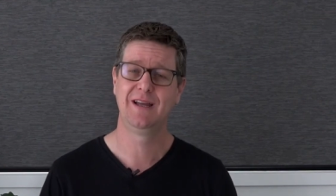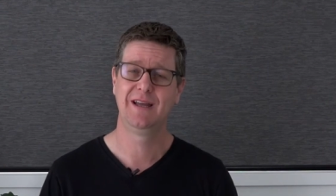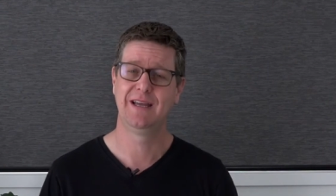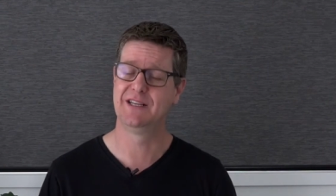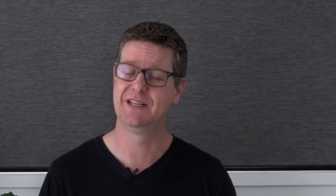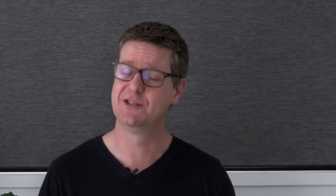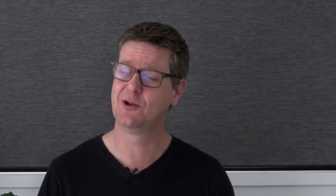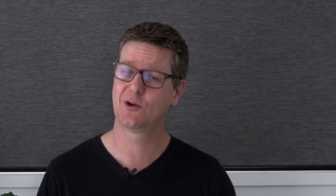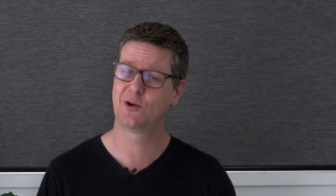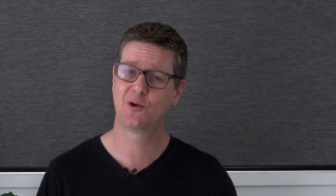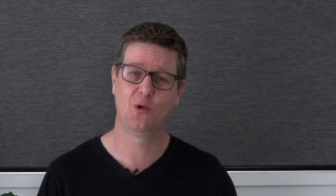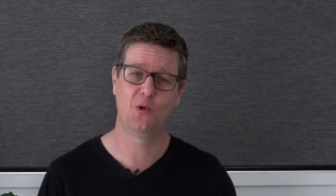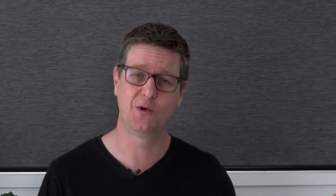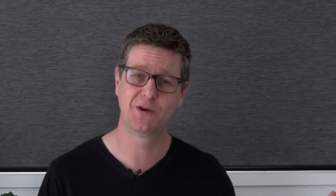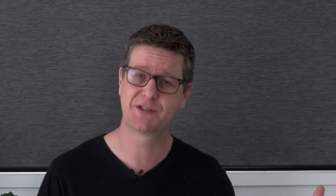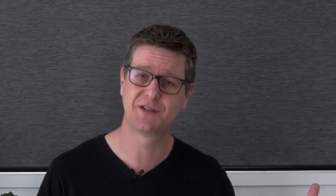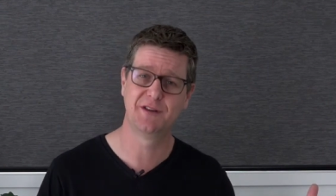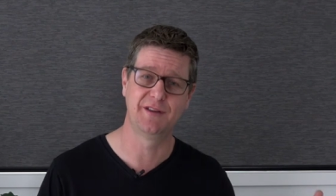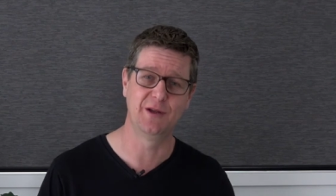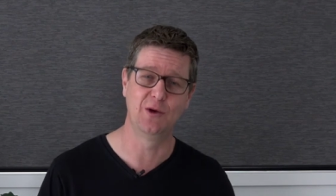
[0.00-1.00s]
He's not called
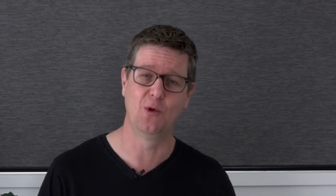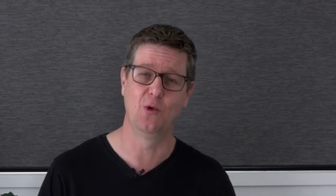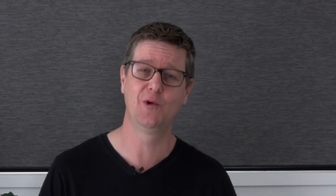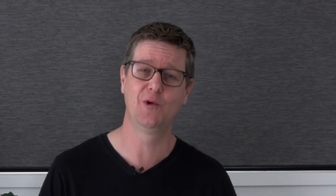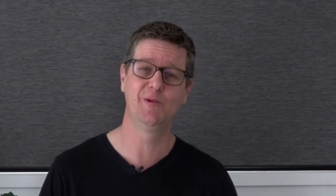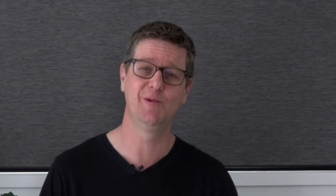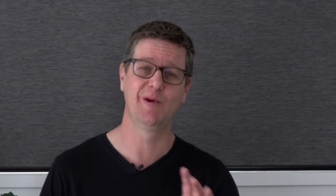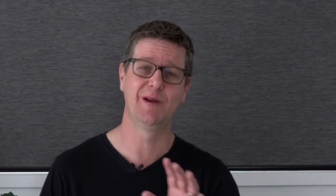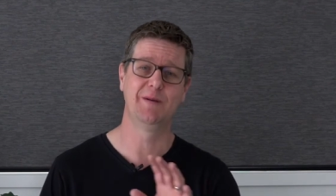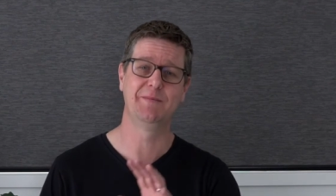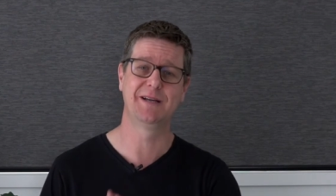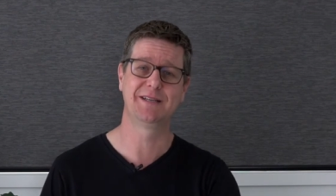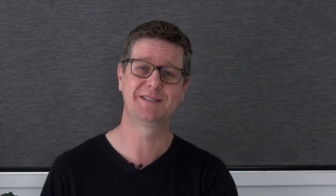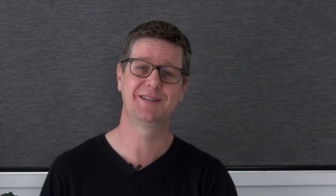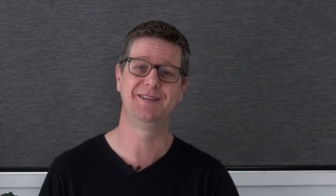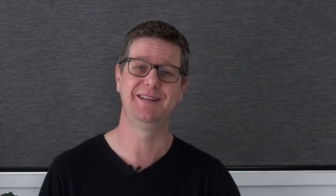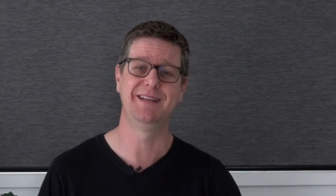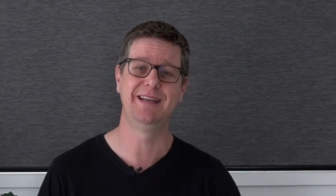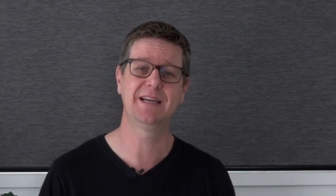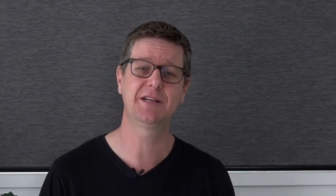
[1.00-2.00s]
us to the ordinary, but
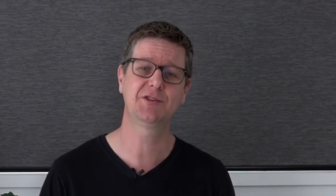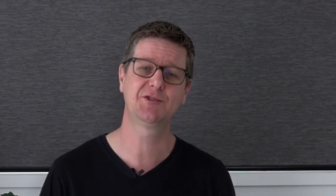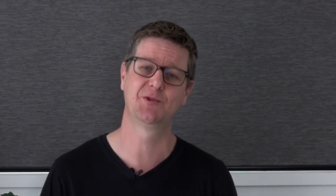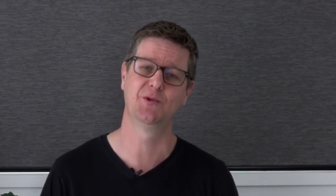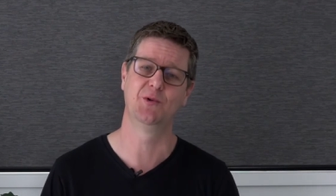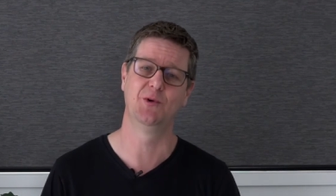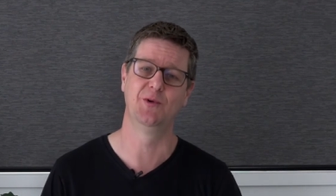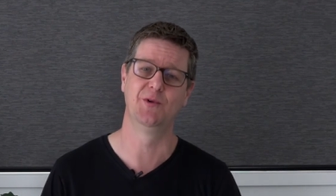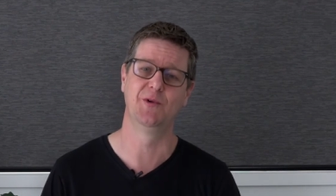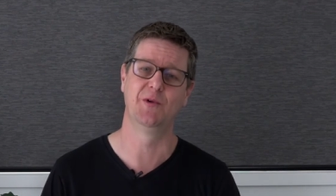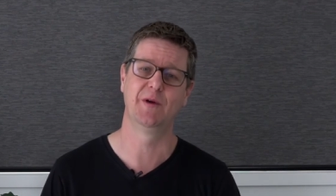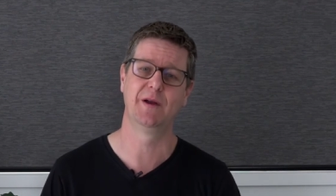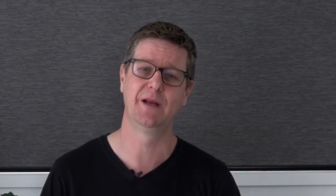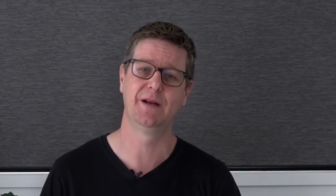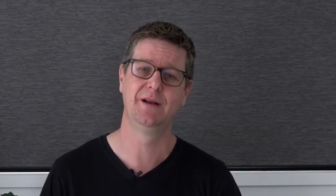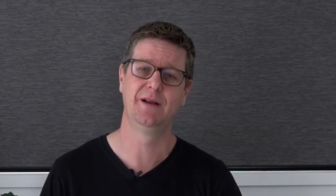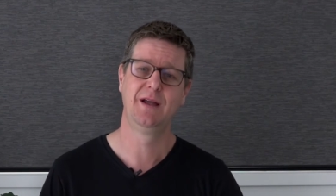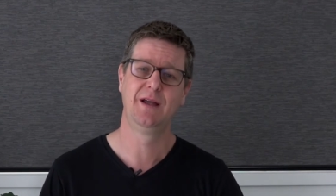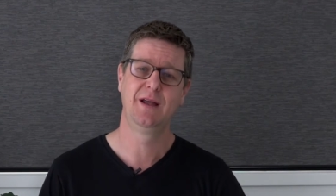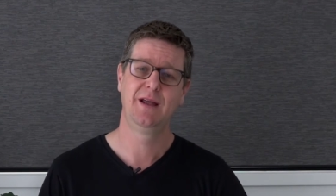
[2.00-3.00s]
to the extraordinary.
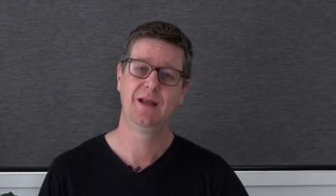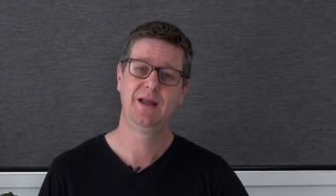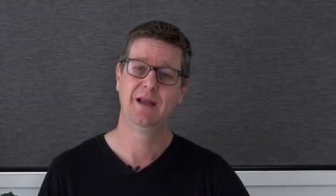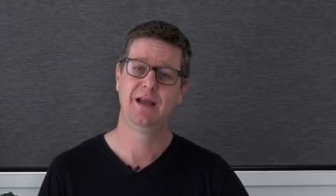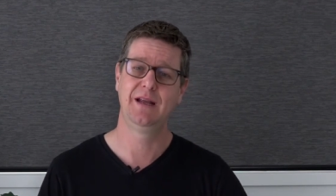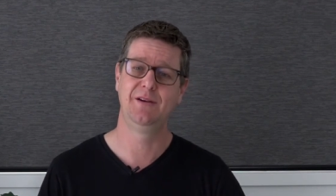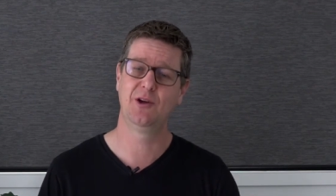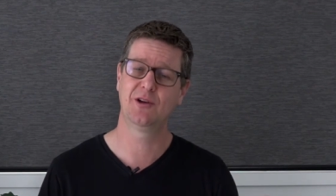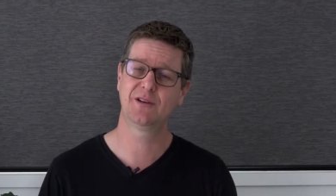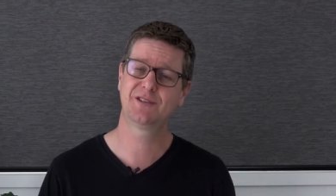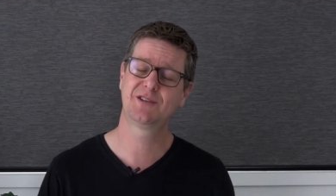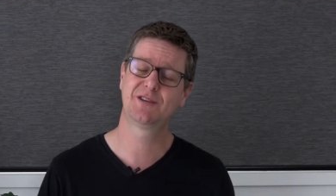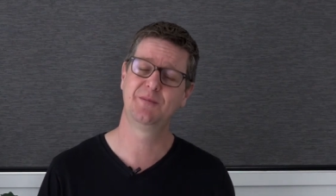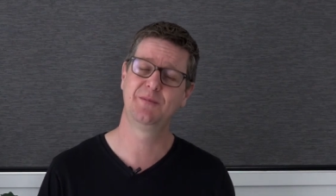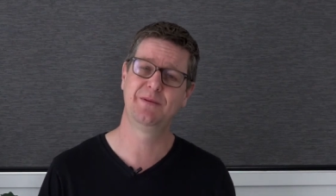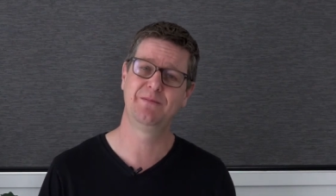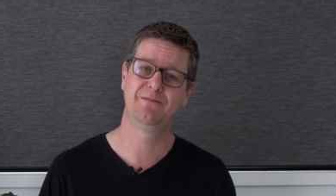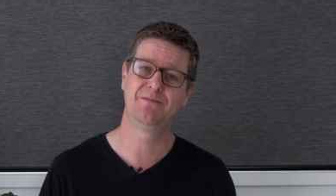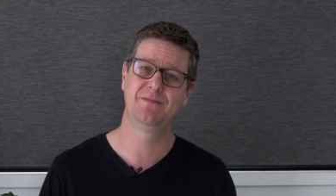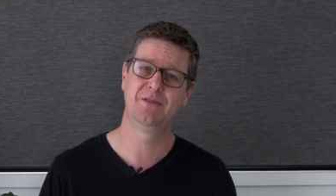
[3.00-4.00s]
And
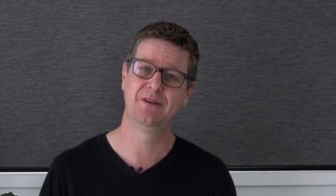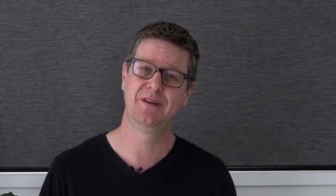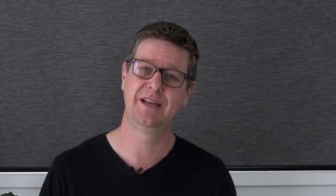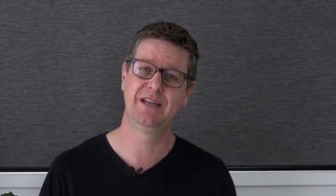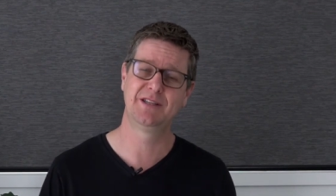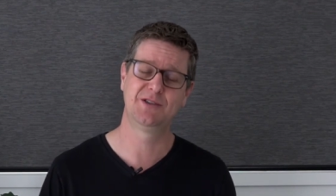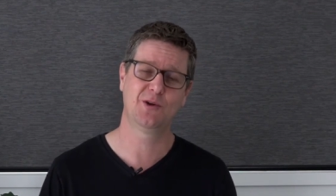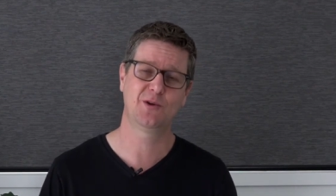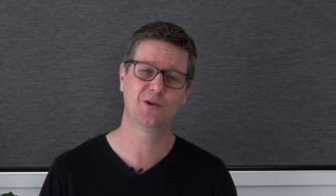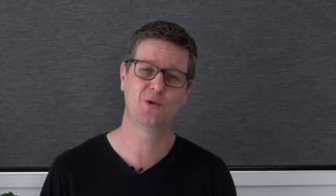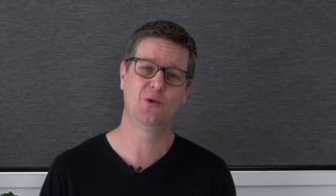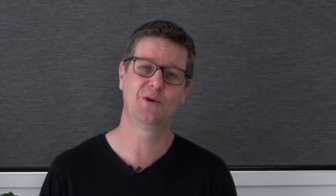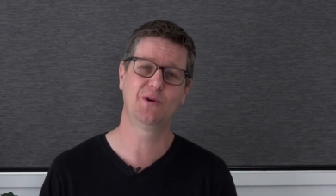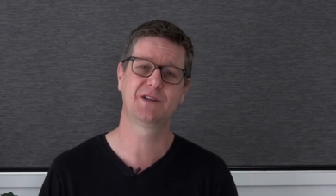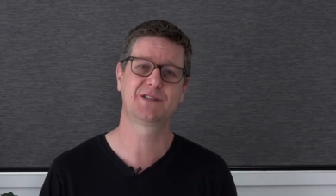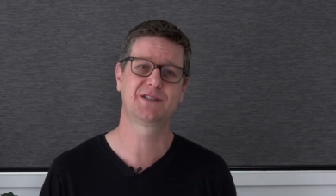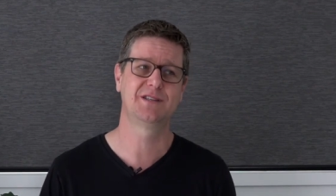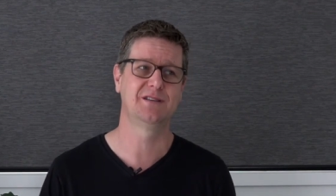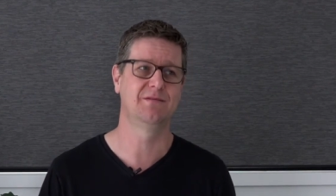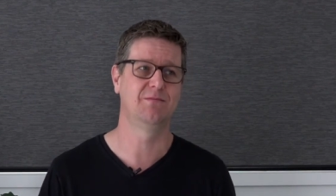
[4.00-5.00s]
he's not called
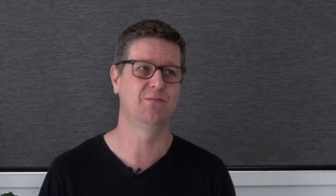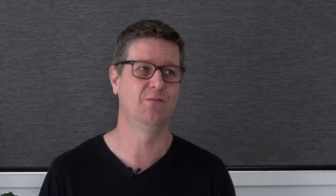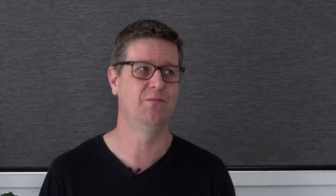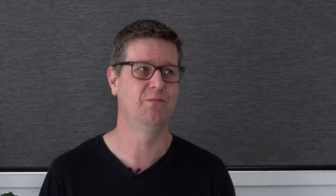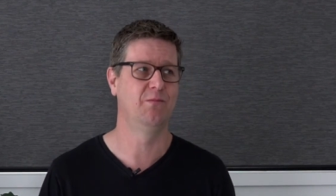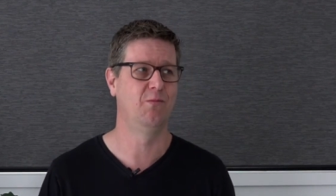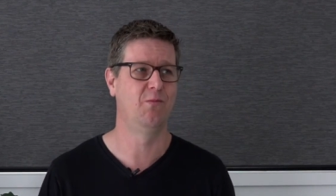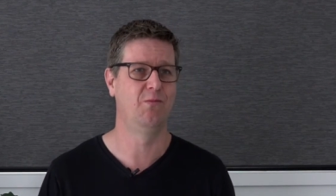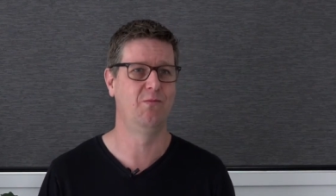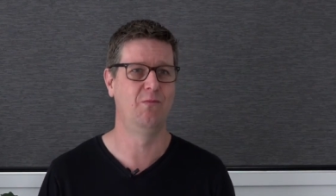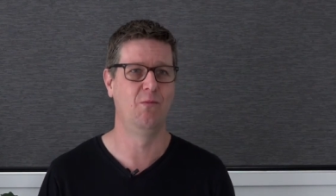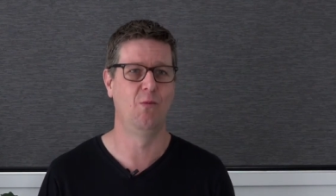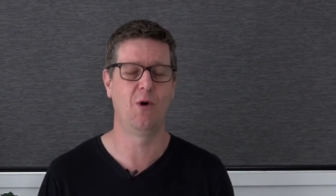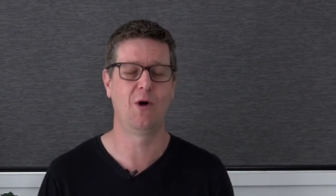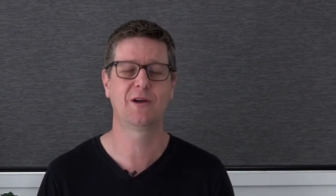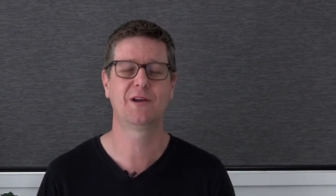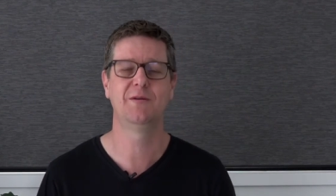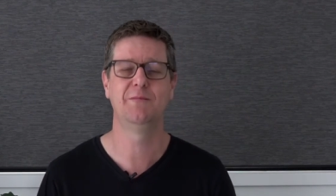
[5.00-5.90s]
us to what can